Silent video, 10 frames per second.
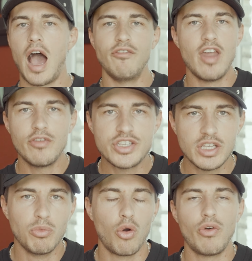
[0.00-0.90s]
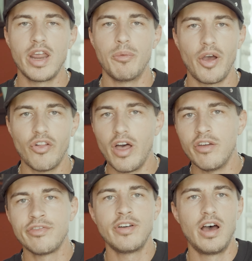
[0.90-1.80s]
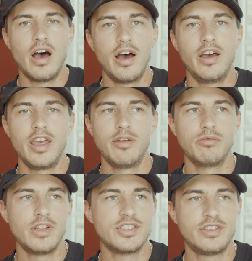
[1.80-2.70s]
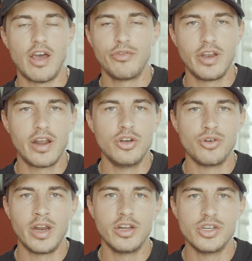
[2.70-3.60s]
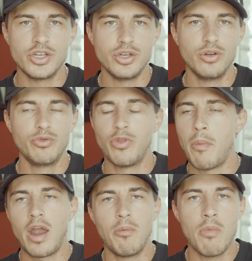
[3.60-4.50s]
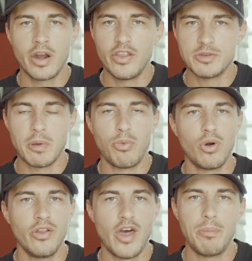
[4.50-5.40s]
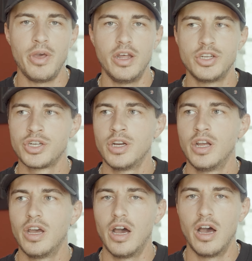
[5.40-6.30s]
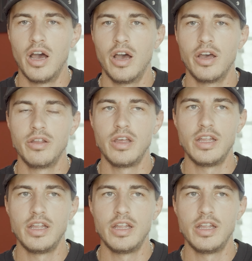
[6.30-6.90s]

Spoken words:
I've never seen more rain in my life. It's definitely not a drainage issue. The amount of money that's been poured in that pitch, there